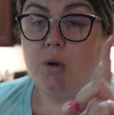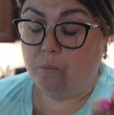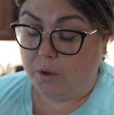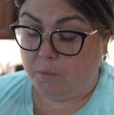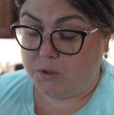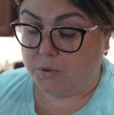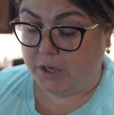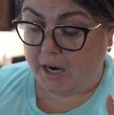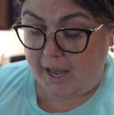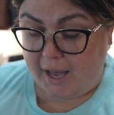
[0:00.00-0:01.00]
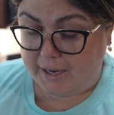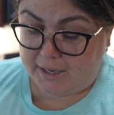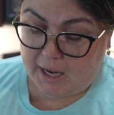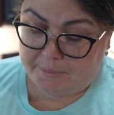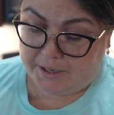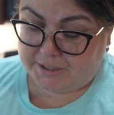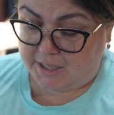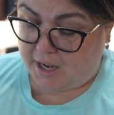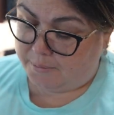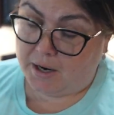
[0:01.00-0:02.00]
One resort had it. I picked
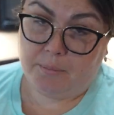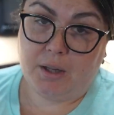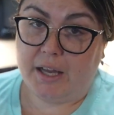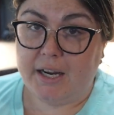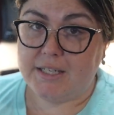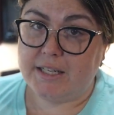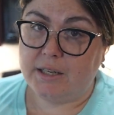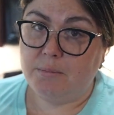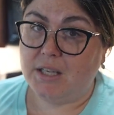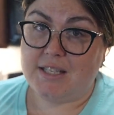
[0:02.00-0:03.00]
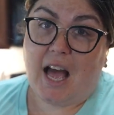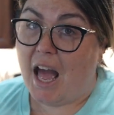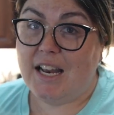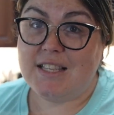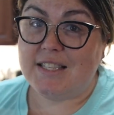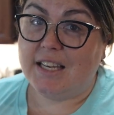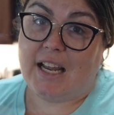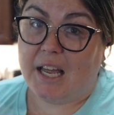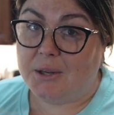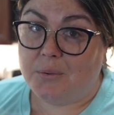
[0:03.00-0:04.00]
it up, and I'm glad I did because I didn't see it
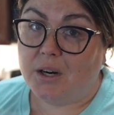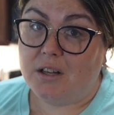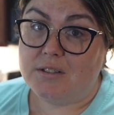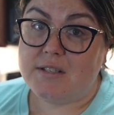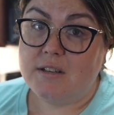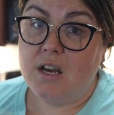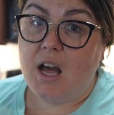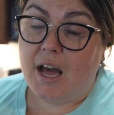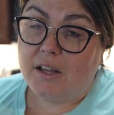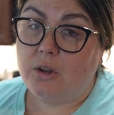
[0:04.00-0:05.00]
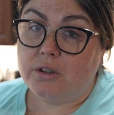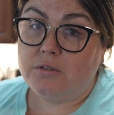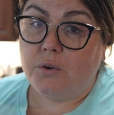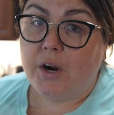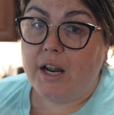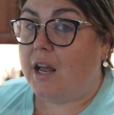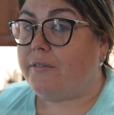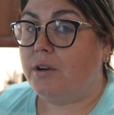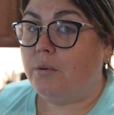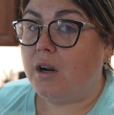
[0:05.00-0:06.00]
anywhere else. I looked for it
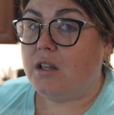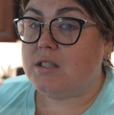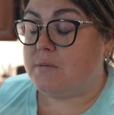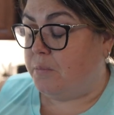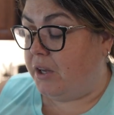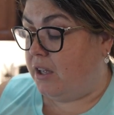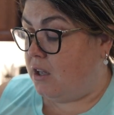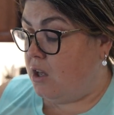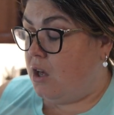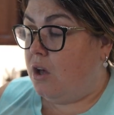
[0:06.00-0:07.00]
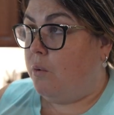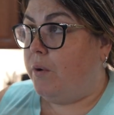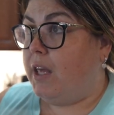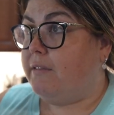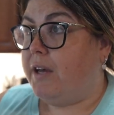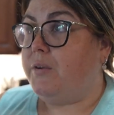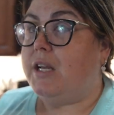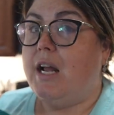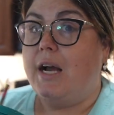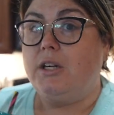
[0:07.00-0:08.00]
everywhere else, but we found
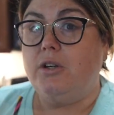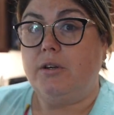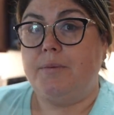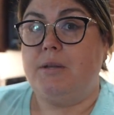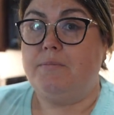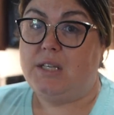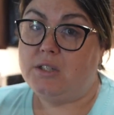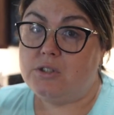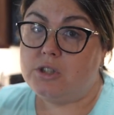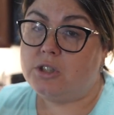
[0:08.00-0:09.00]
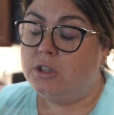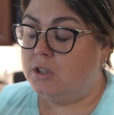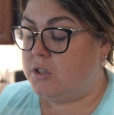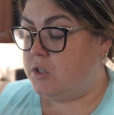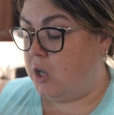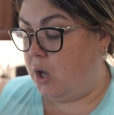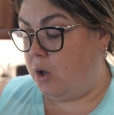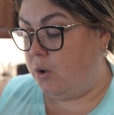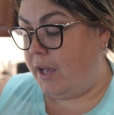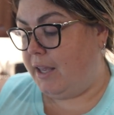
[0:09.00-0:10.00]
it at Caribbean Beach.
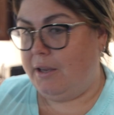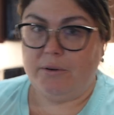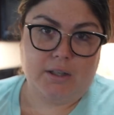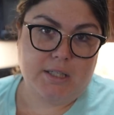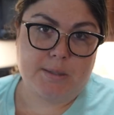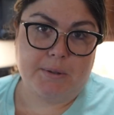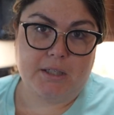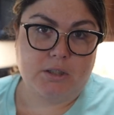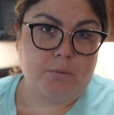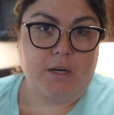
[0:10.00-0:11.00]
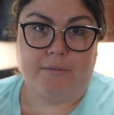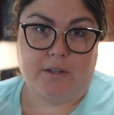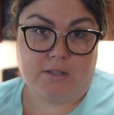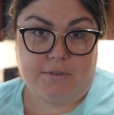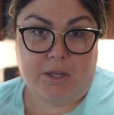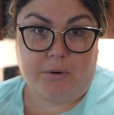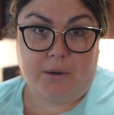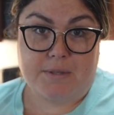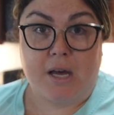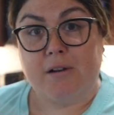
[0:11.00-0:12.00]
So I can't really speak to whenever this video
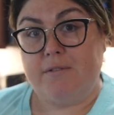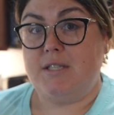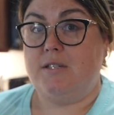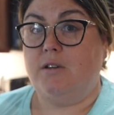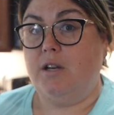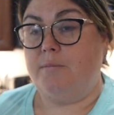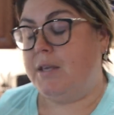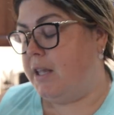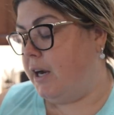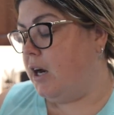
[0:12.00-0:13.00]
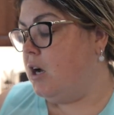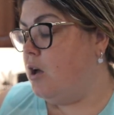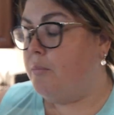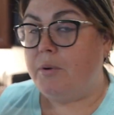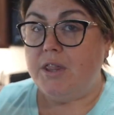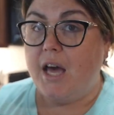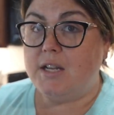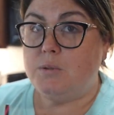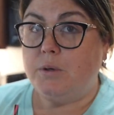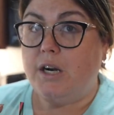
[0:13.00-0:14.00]
comes out if it's still going to be there. But that
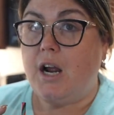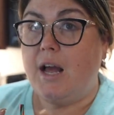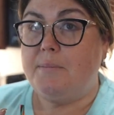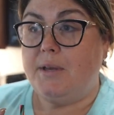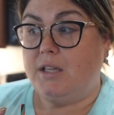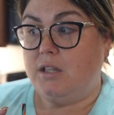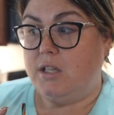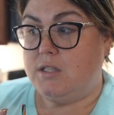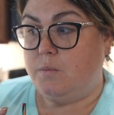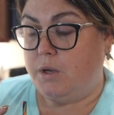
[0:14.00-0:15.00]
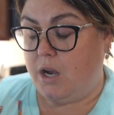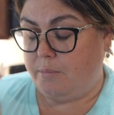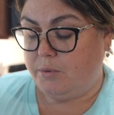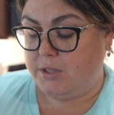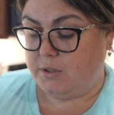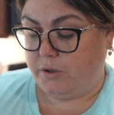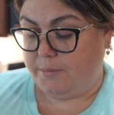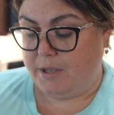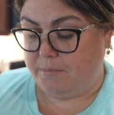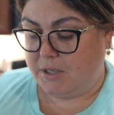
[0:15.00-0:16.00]
is where I picked this one up, was
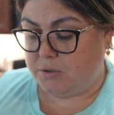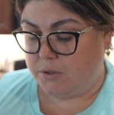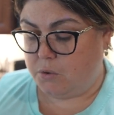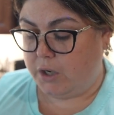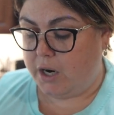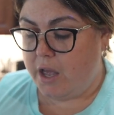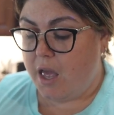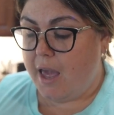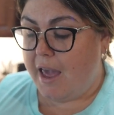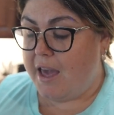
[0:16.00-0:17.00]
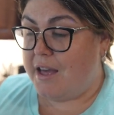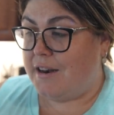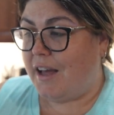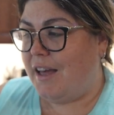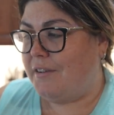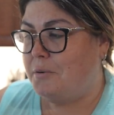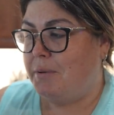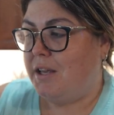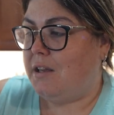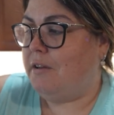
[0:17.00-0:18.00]
Caribbean Beach Resort. And I have a
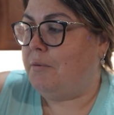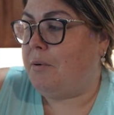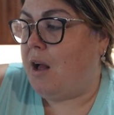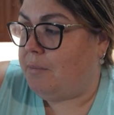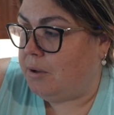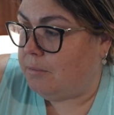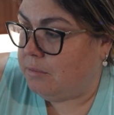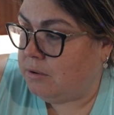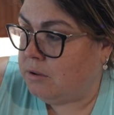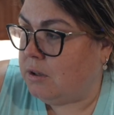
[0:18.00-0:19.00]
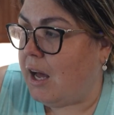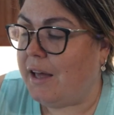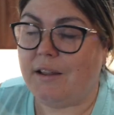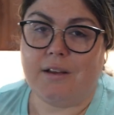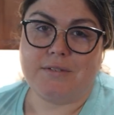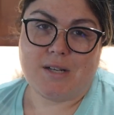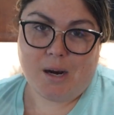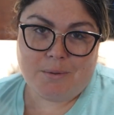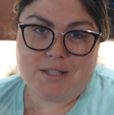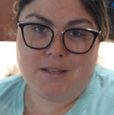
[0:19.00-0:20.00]
bit of a problem. I love
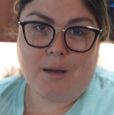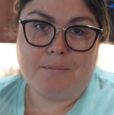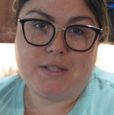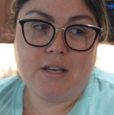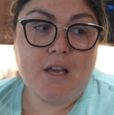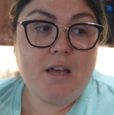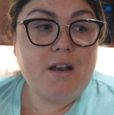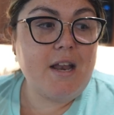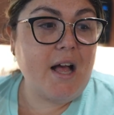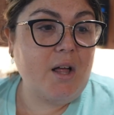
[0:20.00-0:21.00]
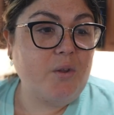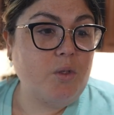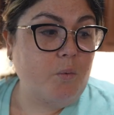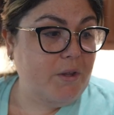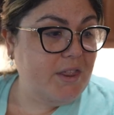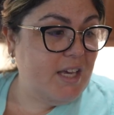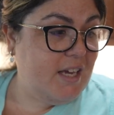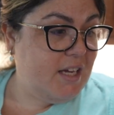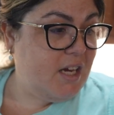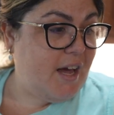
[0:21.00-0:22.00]
Starbucks cups. Now, the one
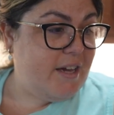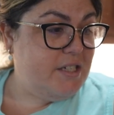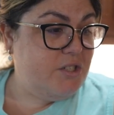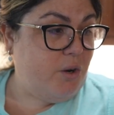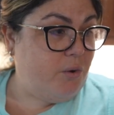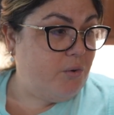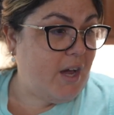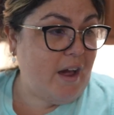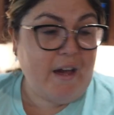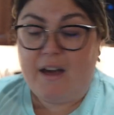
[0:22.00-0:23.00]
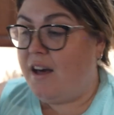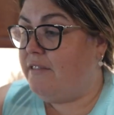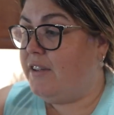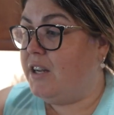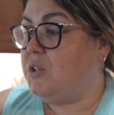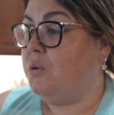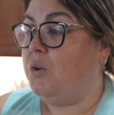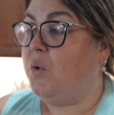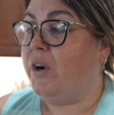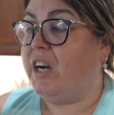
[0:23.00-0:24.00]
thing I don't have, and I don't
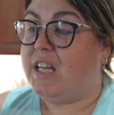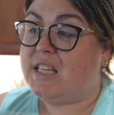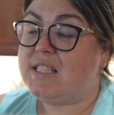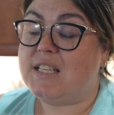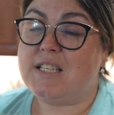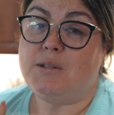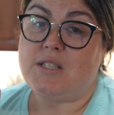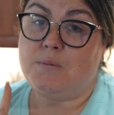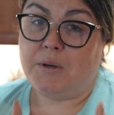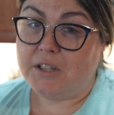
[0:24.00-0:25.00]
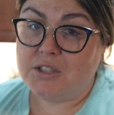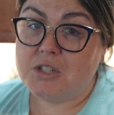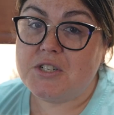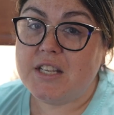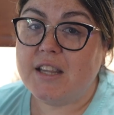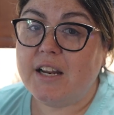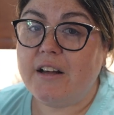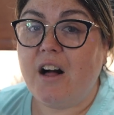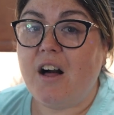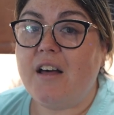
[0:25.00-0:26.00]
know where it is the Spirit jersey that I
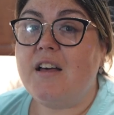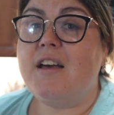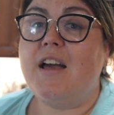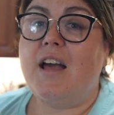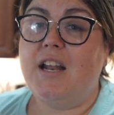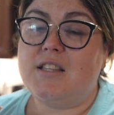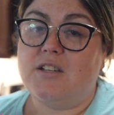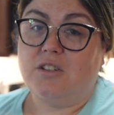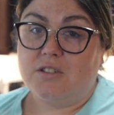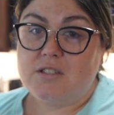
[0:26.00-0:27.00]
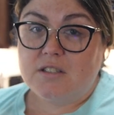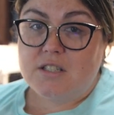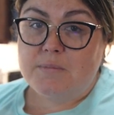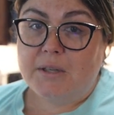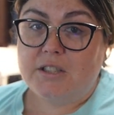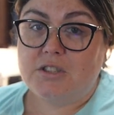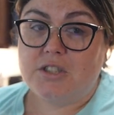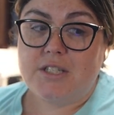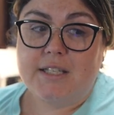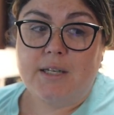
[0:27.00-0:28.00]
got. And it's an Ursula Spirit
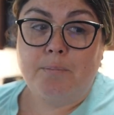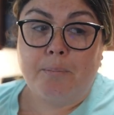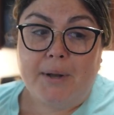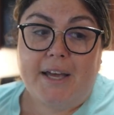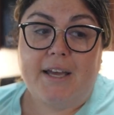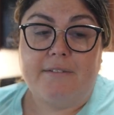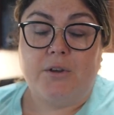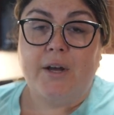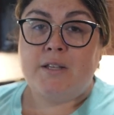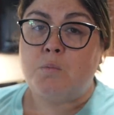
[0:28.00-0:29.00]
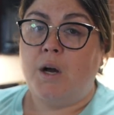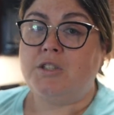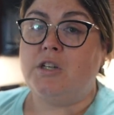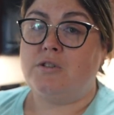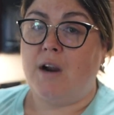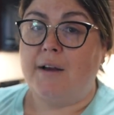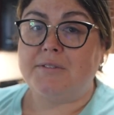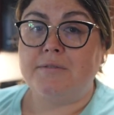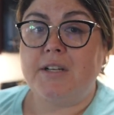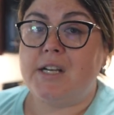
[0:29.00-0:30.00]
jersey. But if you guys watch our
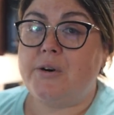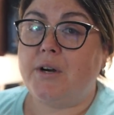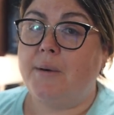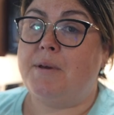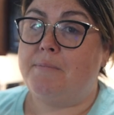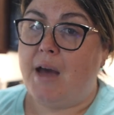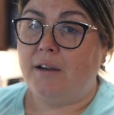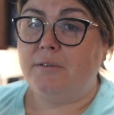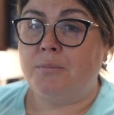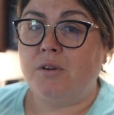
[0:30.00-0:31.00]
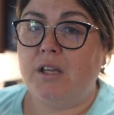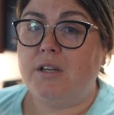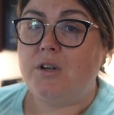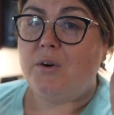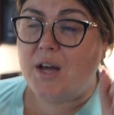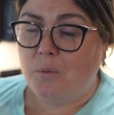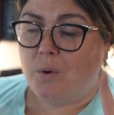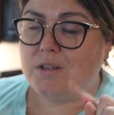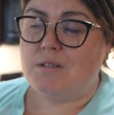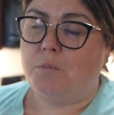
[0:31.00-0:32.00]
travel video coming back from Orlando, I
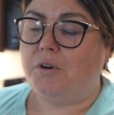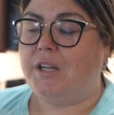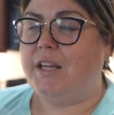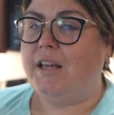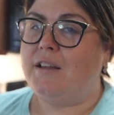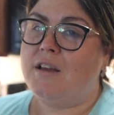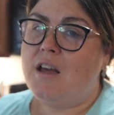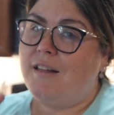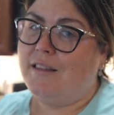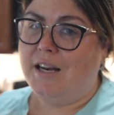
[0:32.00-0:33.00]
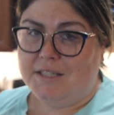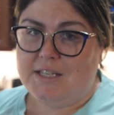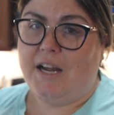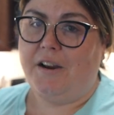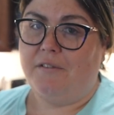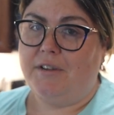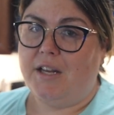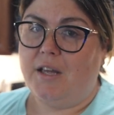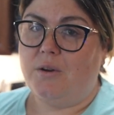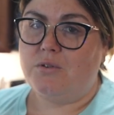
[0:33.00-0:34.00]
was sporting it that entire
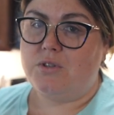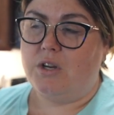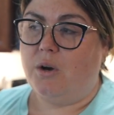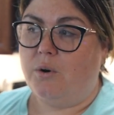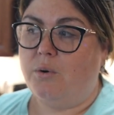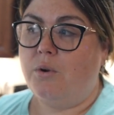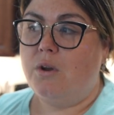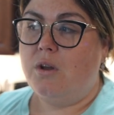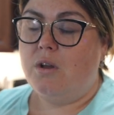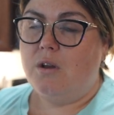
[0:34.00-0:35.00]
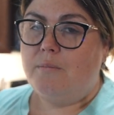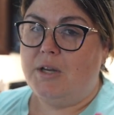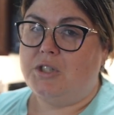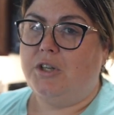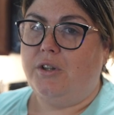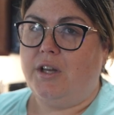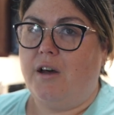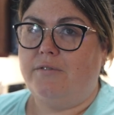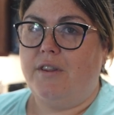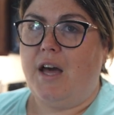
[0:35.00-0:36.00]
video. So make sure you look
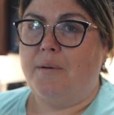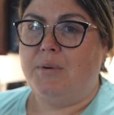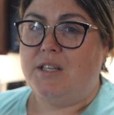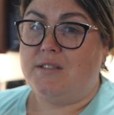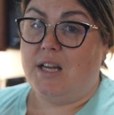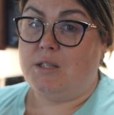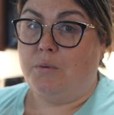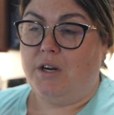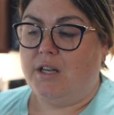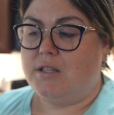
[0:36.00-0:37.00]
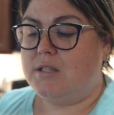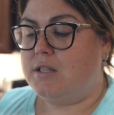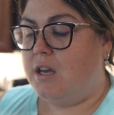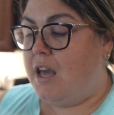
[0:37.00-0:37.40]
out for that because that's where it is.